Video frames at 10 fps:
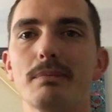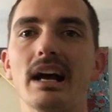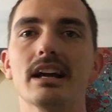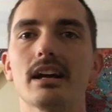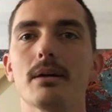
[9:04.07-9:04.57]

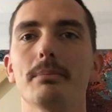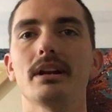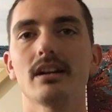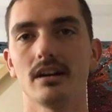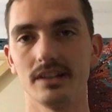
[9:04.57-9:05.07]
by a
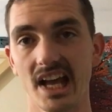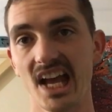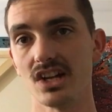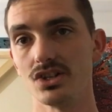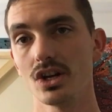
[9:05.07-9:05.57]
company called
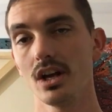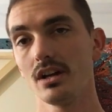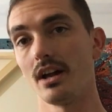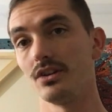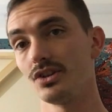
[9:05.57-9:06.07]
Edge.
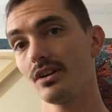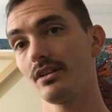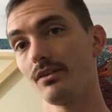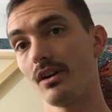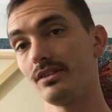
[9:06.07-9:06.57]
Now Jerry
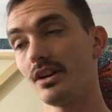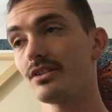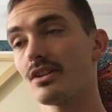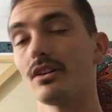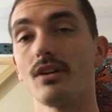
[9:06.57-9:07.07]

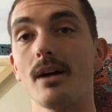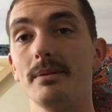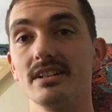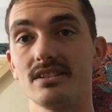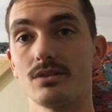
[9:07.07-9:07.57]
Jerry's
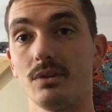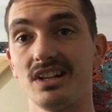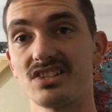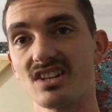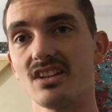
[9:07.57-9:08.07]
Artorama is the one
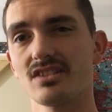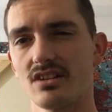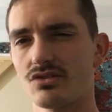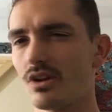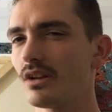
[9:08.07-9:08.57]
that sells
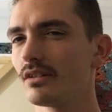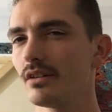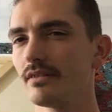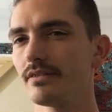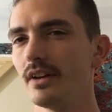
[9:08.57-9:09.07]
Edge, so I don't
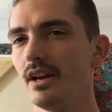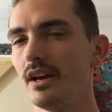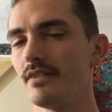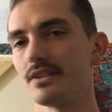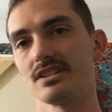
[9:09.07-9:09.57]
know if,
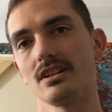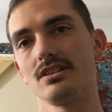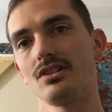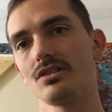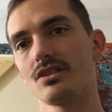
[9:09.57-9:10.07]
if it's a
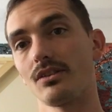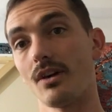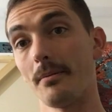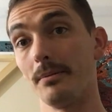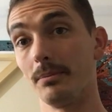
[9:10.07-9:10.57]
Jerry's
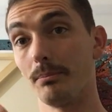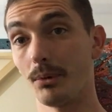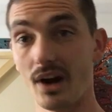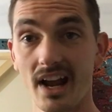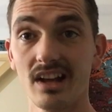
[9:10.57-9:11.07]
Artorama
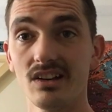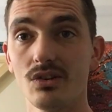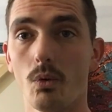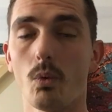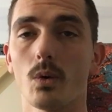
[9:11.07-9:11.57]

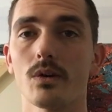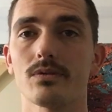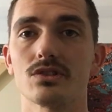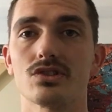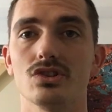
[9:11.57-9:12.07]
brand or
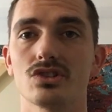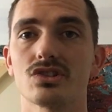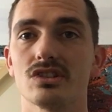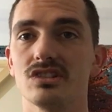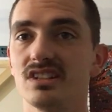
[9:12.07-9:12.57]
if it's
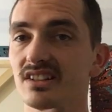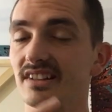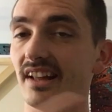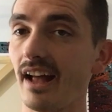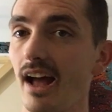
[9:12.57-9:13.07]
just a deal
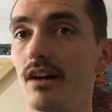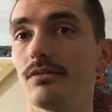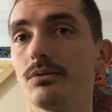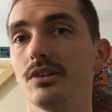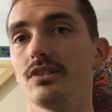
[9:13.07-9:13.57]
that they
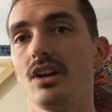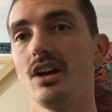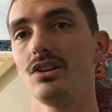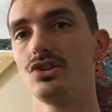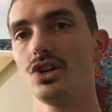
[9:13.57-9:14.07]
have with
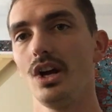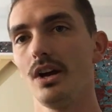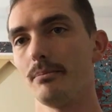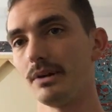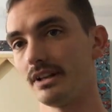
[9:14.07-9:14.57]
Edge.
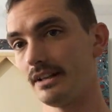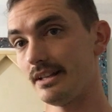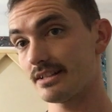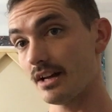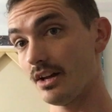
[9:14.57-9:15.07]
But
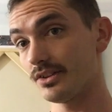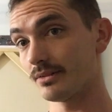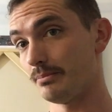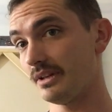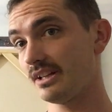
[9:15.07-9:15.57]
this other
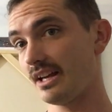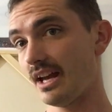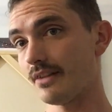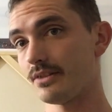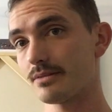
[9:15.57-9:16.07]
big
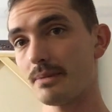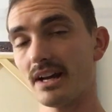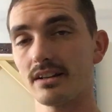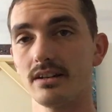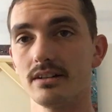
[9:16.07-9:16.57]
canvas
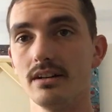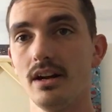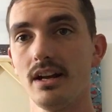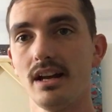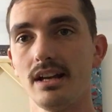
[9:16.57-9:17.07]
back here
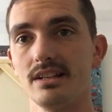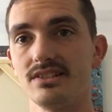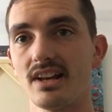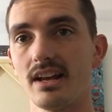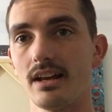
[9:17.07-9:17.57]

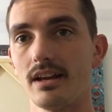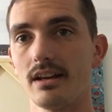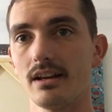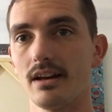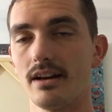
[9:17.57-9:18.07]
is a
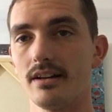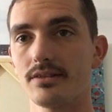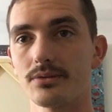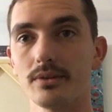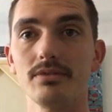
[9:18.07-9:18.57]
uh,
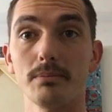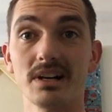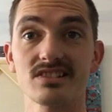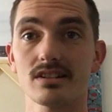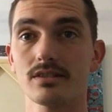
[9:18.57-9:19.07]
three foot
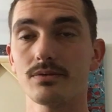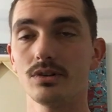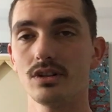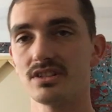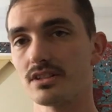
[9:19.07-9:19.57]
by six
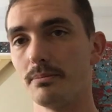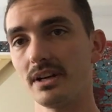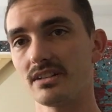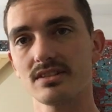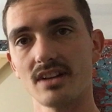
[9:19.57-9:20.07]
foot. It's the
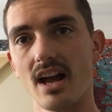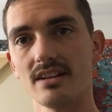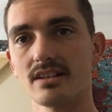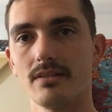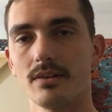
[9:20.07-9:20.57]
biggest
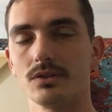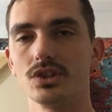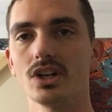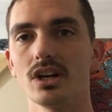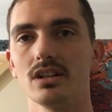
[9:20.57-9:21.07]
size that I've ever
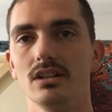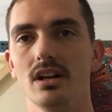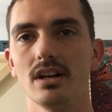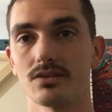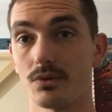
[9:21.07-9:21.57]
done
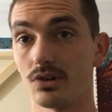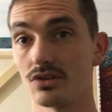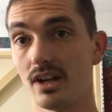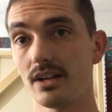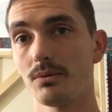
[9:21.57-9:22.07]
as far
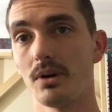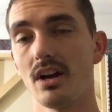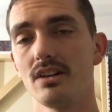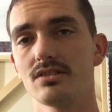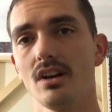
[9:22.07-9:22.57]
as
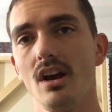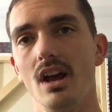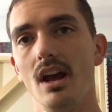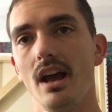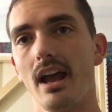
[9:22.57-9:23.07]
lengthwise.
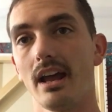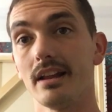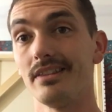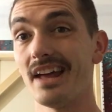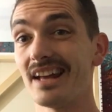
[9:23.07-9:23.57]

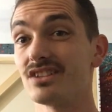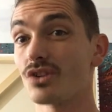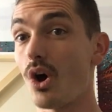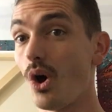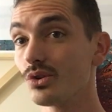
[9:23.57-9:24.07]
And that is
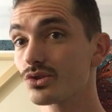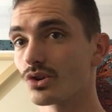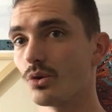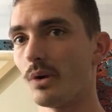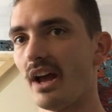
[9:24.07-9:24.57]

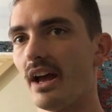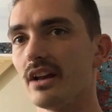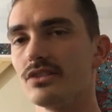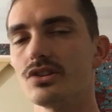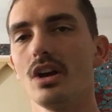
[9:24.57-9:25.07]
also
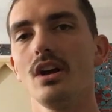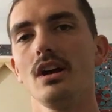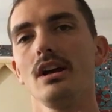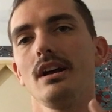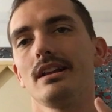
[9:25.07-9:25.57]
Edge.
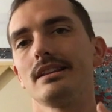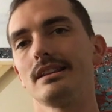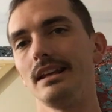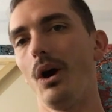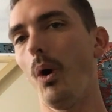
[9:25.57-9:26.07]

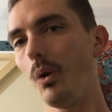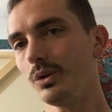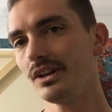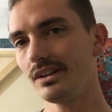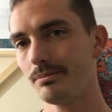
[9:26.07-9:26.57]
The
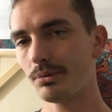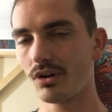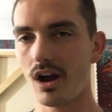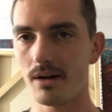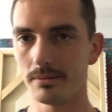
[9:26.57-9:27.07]
only
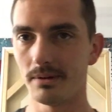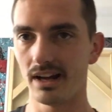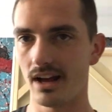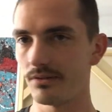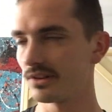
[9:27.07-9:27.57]
problem I
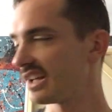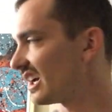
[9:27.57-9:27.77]
have with